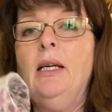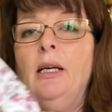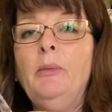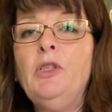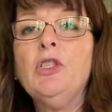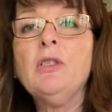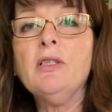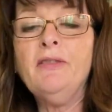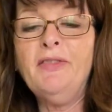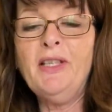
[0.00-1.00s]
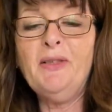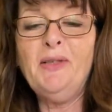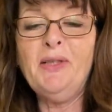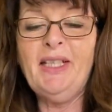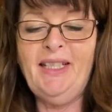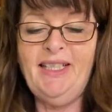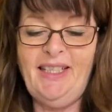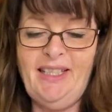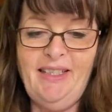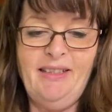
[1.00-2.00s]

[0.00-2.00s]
and we'll just cut off those loose ends.